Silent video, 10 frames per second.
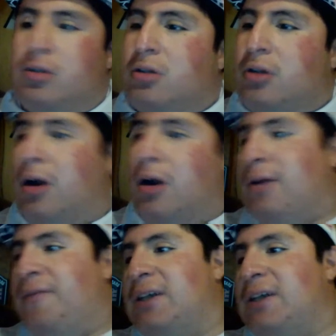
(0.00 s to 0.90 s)
Cousin
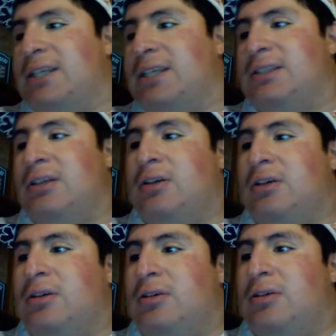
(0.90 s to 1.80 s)
Fitz says,
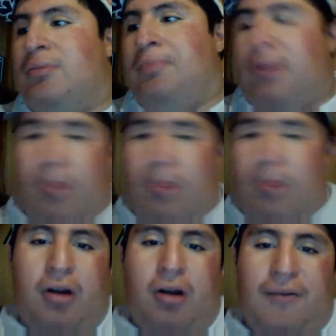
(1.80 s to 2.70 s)
remember,
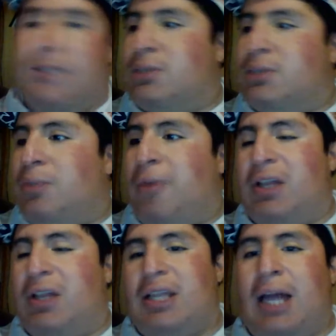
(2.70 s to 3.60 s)
Colin Fancy was a perfect leader
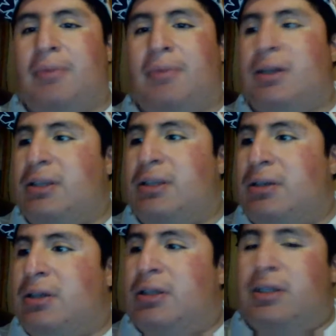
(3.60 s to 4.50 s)
at the time.
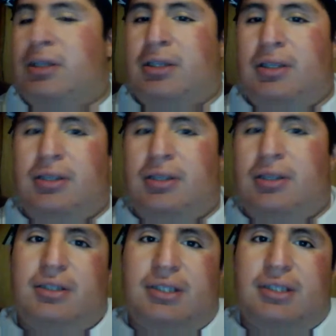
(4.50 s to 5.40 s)

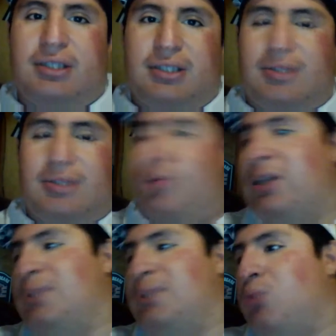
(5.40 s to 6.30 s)
So, he's bringing the
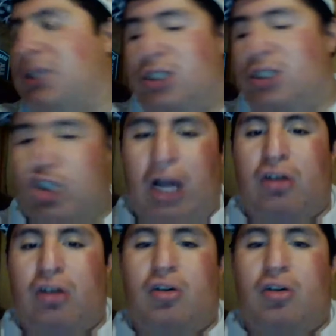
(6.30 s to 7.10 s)
sports to Chicago.